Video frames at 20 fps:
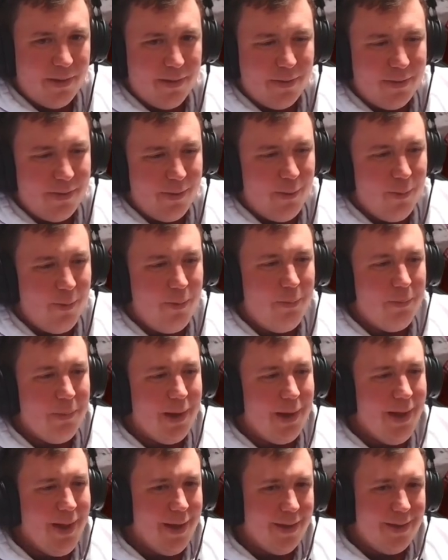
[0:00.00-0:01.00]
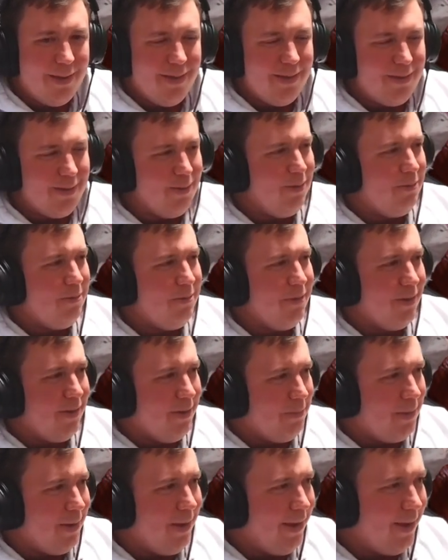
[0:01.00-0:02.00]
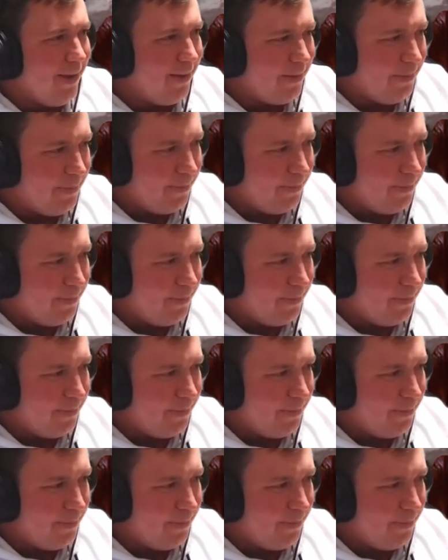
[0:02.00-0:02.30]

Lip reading: It's all black. It's all mono black.